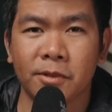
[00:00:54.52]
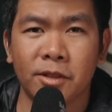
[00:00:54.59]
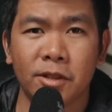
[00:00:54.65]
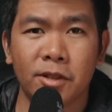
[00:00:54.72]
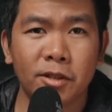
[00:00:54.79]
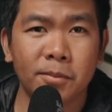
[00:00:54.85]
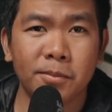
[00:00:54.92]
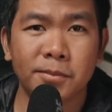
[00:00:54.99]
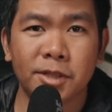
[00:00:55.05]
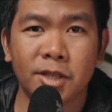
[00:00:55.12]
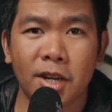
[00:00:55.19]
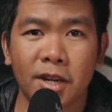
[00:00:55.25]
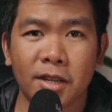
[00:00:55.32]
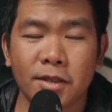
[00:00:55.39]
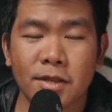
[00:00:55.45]
group
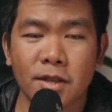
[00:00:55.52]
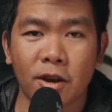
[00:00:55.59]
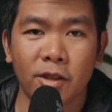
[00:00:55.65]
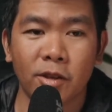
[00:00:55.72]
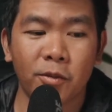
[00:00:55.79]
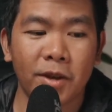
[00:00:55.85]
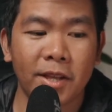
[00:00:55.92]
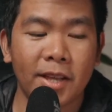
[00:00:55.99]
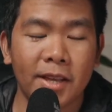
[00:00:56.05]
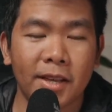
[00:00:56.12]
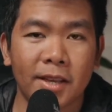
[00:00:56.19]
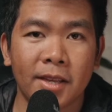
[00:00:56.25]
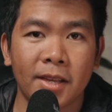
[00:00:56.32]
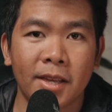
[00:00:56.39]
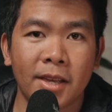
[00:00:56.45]
shots on a
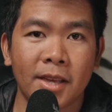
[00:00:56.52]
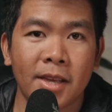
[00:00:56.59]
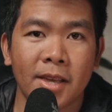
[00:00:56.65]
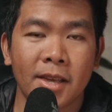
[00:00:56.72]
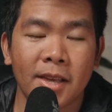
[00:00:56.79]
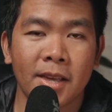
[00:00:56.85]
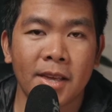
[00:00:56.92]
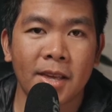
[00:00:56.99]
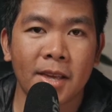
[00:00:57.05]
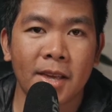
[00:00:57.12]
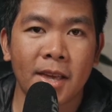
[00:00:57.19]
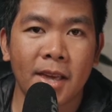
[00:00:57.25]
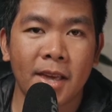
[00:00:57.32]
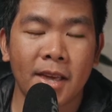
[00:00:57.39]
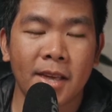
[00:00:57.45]
wedding,
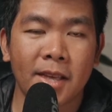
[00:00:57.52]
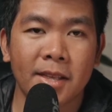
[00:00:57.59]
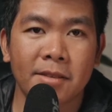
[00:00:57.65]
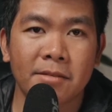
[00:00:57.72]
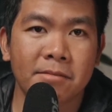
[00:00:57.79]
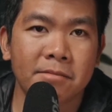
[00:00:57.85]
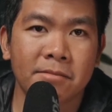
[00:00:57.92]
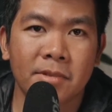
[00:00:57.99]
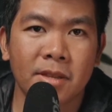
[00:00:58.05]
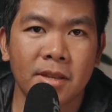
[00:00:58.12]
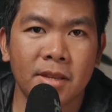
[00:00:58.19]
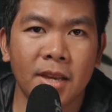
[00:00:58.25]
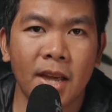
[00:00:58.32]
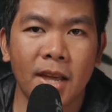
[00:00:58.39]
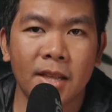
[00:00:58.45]
and
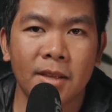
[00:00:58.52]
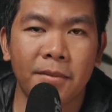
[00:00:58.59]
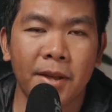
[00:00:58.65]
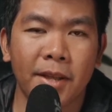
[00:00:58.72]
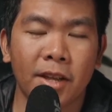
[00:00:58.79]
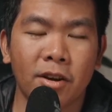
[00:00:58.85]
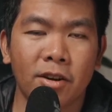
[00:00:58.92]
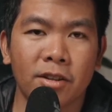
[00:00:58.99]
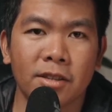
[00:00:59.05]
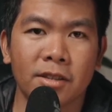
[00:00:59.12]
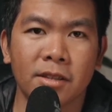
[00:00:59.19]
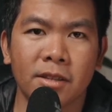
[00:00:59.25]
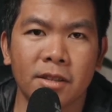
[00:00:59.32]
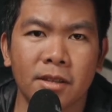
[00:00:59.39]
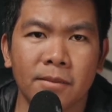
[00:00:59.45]
yeah, depending
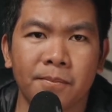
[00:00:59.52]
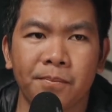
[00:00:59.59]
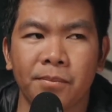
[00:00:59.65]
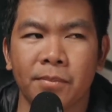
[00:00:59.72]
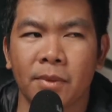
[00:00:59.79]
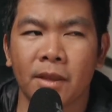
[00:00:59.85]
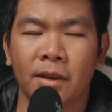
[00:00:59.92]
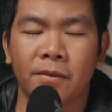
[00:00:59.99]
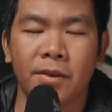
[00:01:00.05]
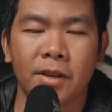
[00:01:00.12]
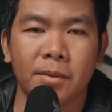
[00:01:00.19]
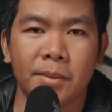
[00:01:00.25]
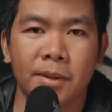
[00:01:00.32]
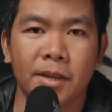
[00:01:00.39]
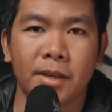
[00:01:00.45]
on
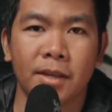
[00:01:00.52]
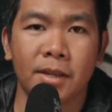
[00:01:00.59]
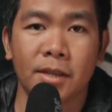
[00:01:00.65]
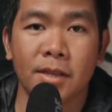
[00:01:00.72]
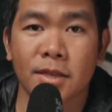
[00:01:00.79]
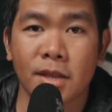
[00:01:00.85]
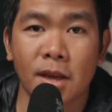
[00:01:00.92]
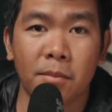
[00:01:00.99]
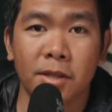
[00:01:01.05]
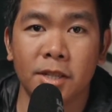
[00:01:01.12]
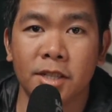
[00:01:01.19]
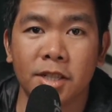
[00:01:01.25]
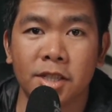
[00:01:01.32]
filming, establishing a